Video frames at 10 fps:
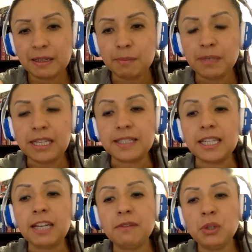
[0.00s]
Please,
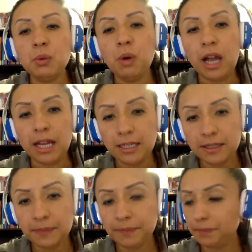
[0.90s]
if you
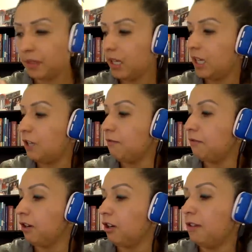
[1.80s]
want, in
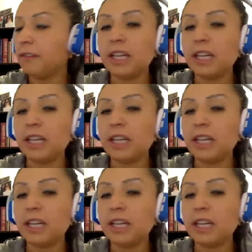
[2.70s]
front of